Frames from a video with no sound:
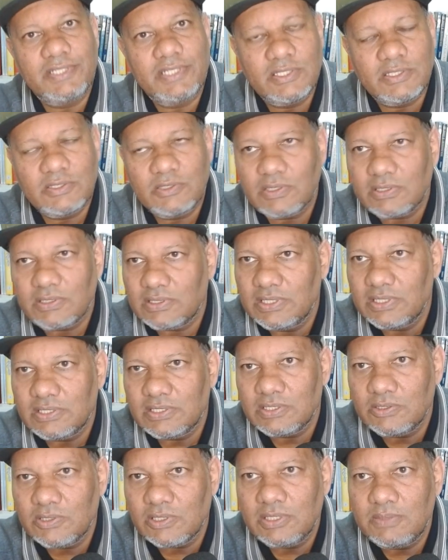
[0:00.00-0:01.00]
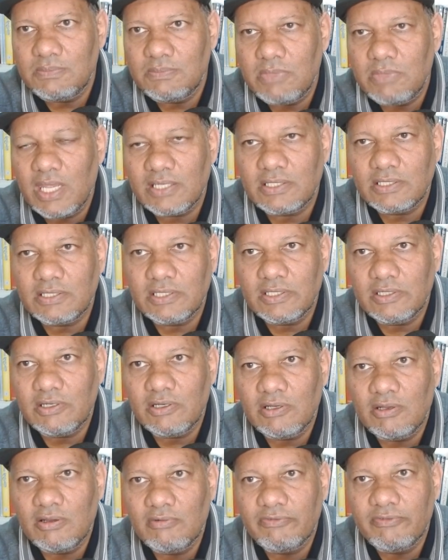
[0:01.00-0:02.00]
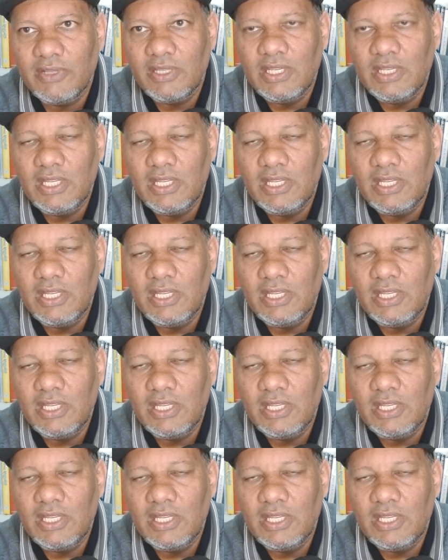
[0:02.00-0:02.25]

It's not, it's not a matter of